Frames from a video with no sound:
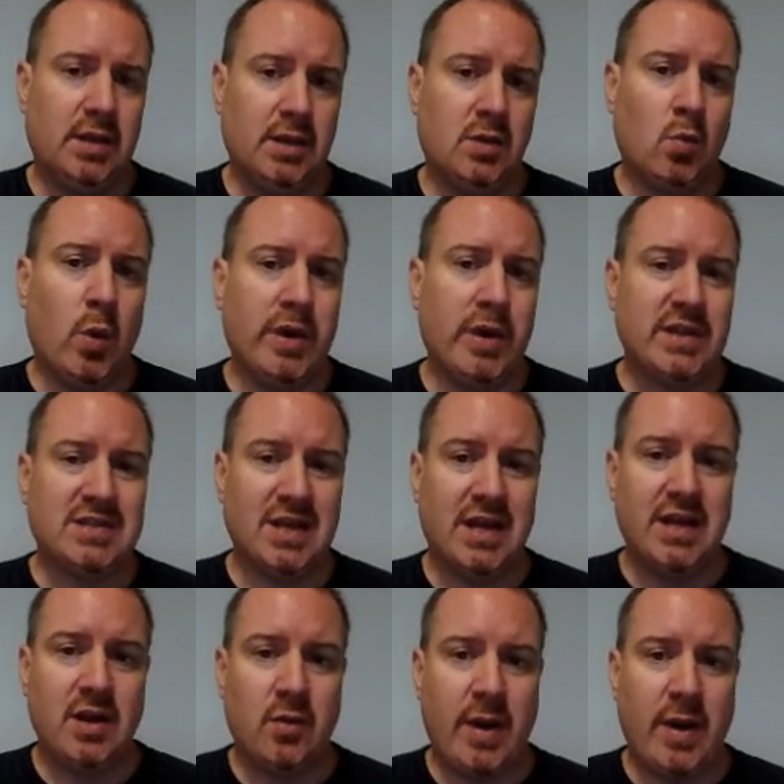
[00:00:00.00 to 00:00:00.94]
what is
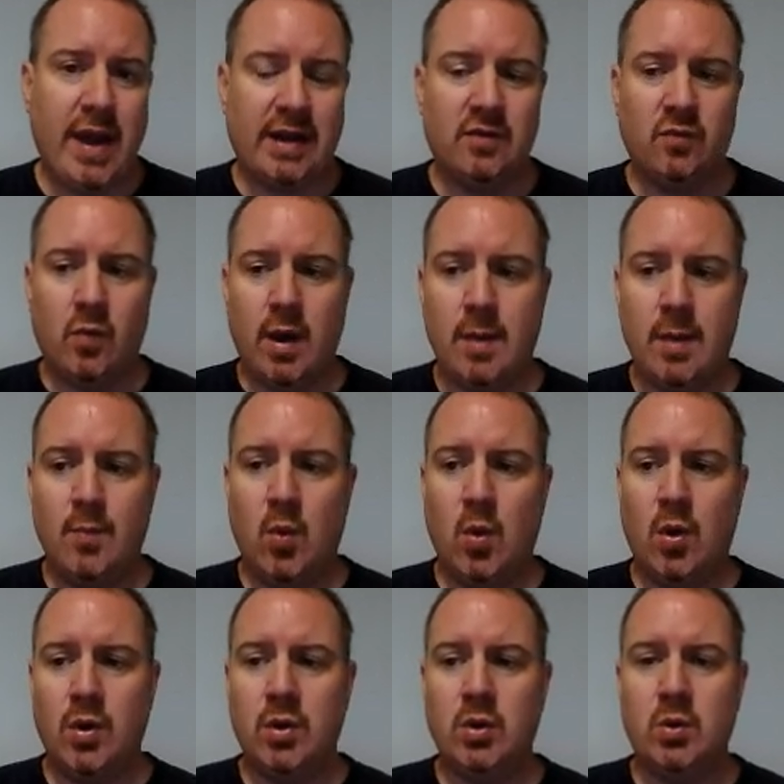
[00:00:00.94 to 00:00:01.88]
an interactive
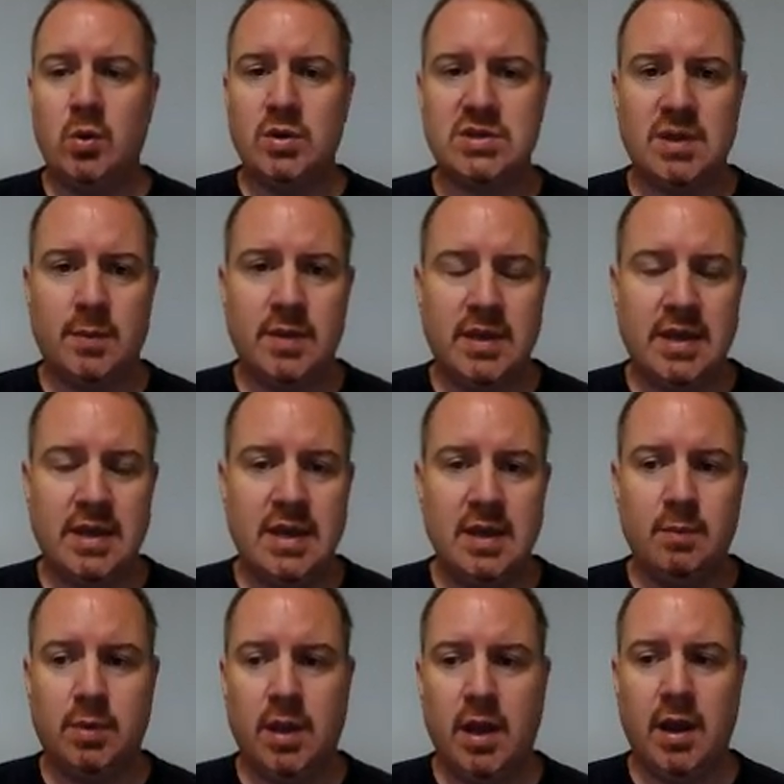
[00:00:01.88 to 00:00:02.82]
whiteboard, who are some of the key
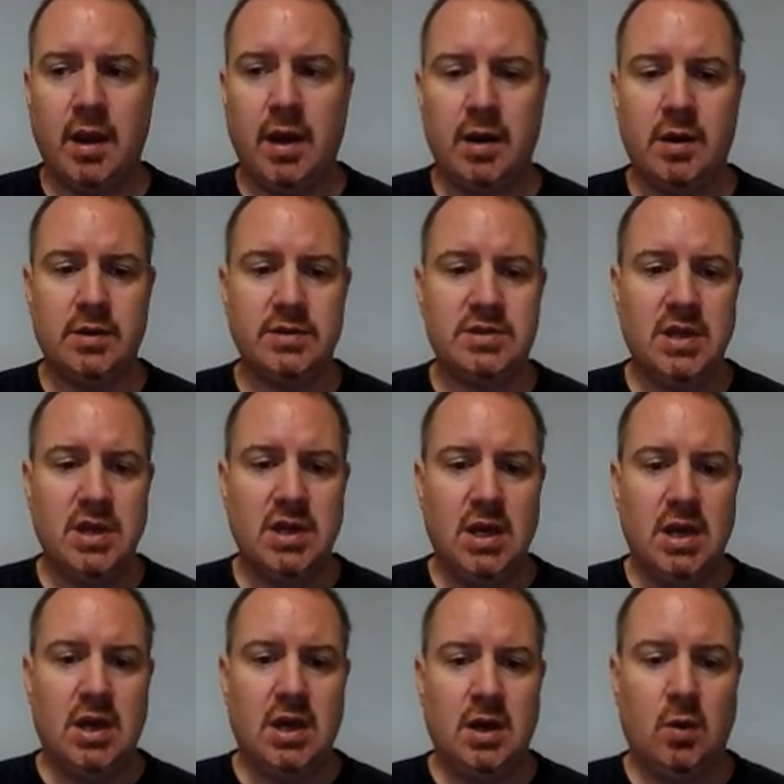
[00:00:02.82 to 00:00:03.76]
players,
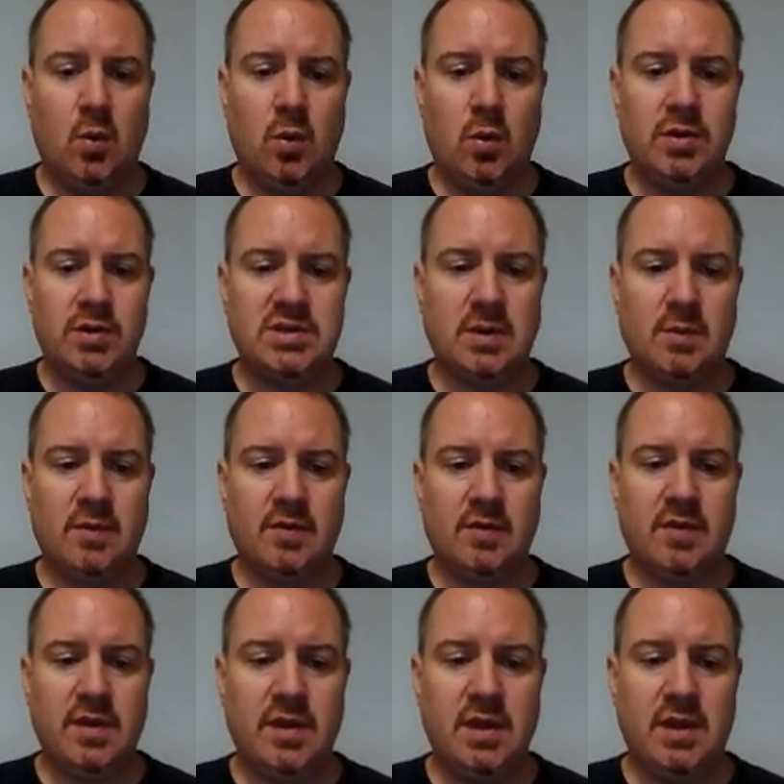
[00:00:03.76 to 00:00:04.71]
what are some of
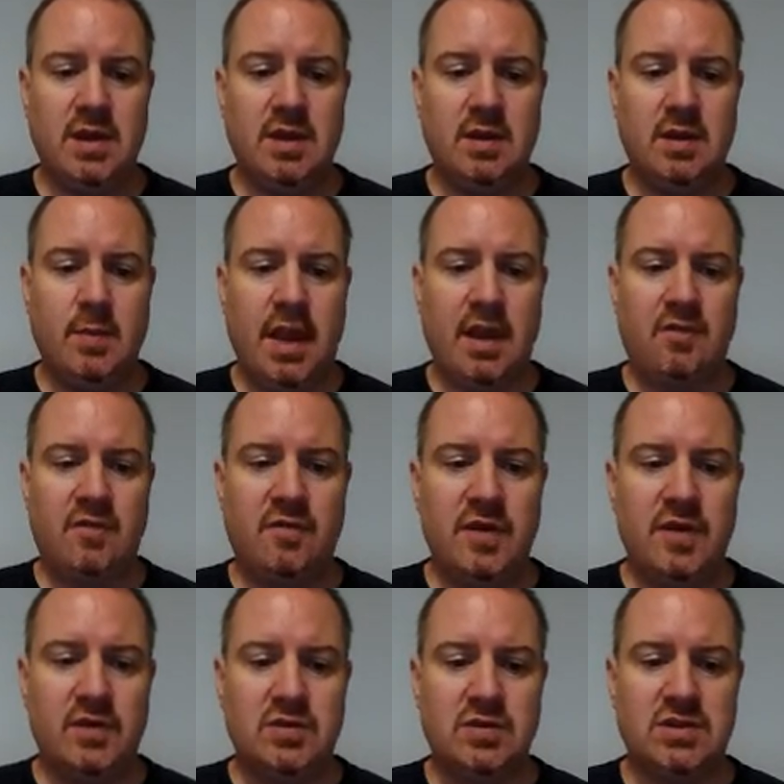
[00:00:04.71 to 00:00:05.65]
the main
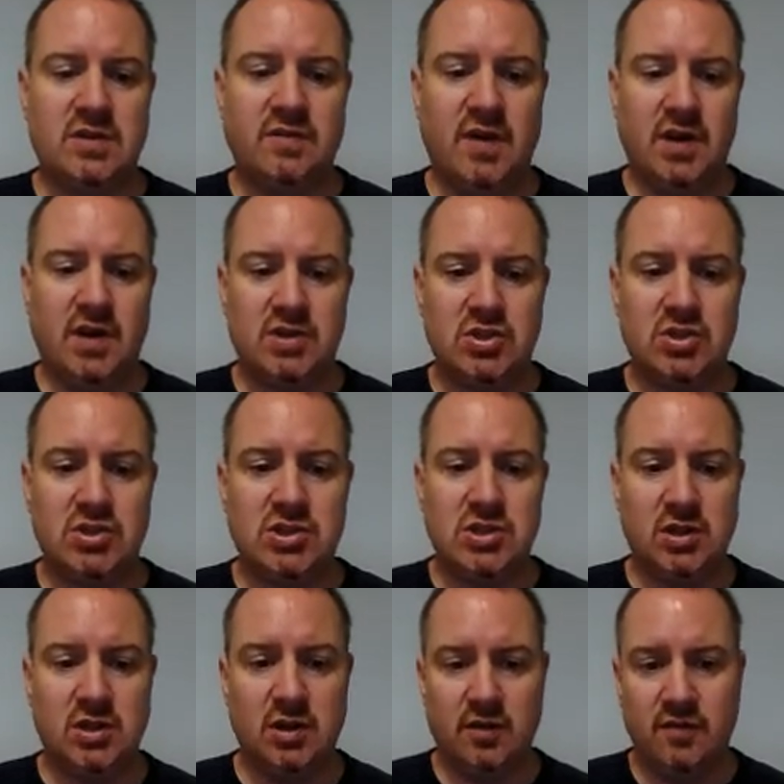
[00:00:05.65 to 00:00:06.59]
features and functions
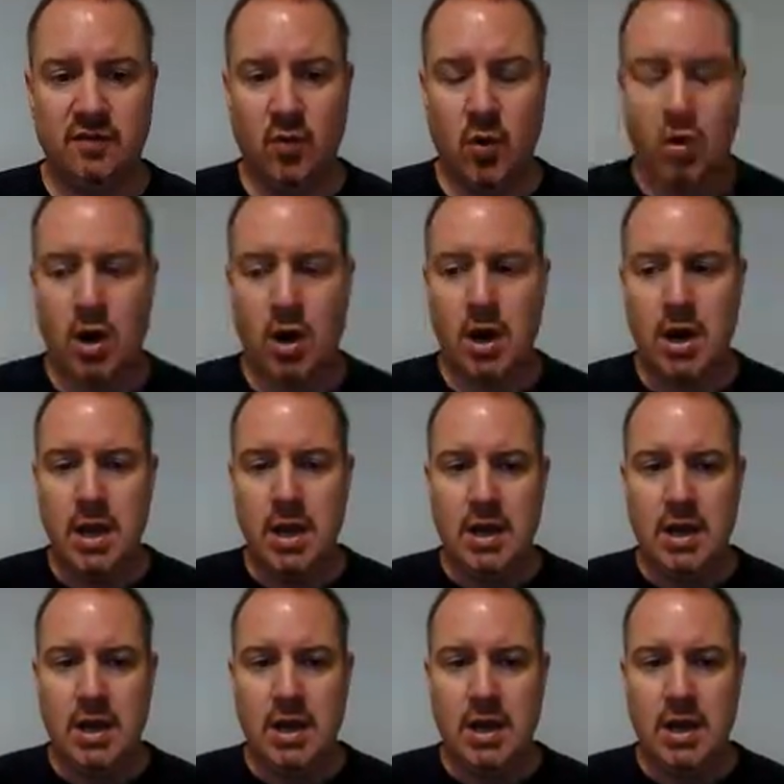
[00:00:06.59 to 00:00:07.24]
to look for.